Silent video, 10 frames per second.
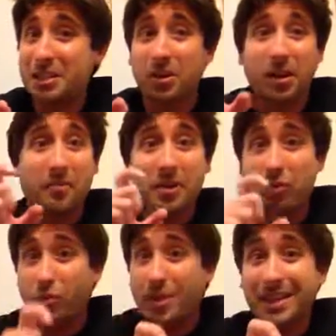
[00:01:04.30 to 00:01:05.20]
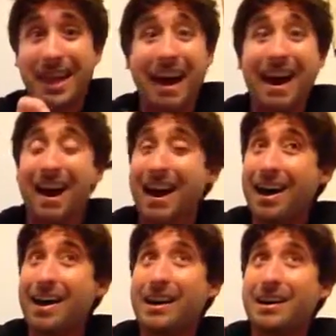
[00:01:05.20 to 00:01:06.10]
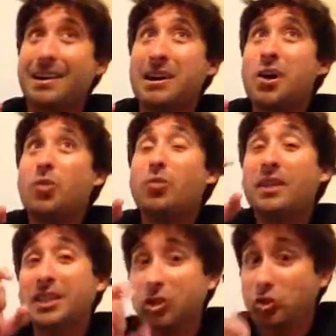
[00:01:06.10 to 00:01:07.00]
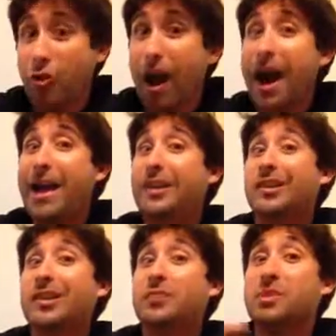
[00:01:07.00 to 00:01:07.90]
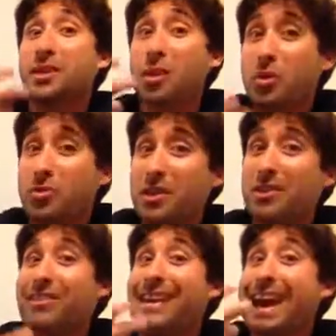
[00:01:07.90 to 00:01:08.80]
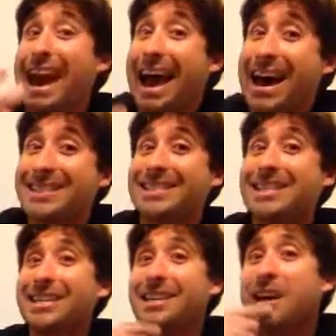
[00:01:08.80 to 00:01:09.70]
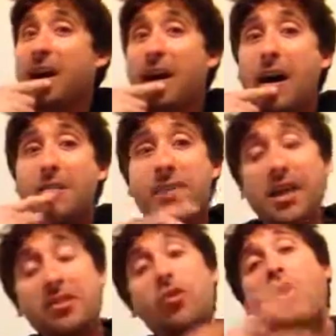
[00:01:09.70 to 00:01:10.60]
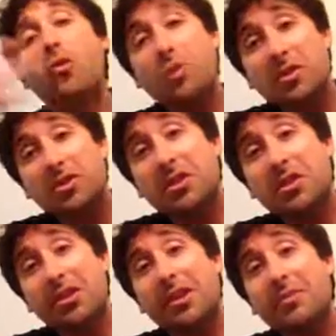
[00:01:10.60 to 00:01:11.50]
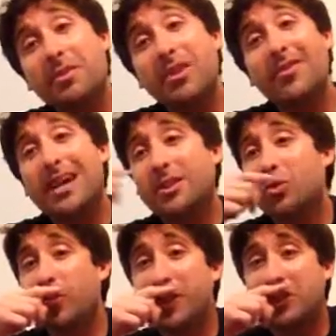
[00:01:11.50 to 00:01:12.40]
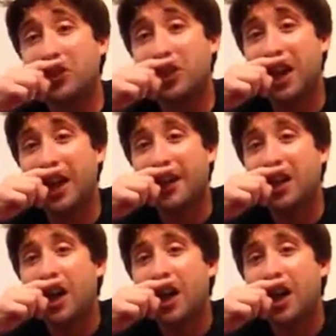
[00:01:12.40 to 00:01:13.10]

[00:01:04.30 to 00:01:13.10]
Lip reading: that are going to be really hot, really dry and are going to be loaded with a lot of acid. And there are ones that are going to be on that sweeter side.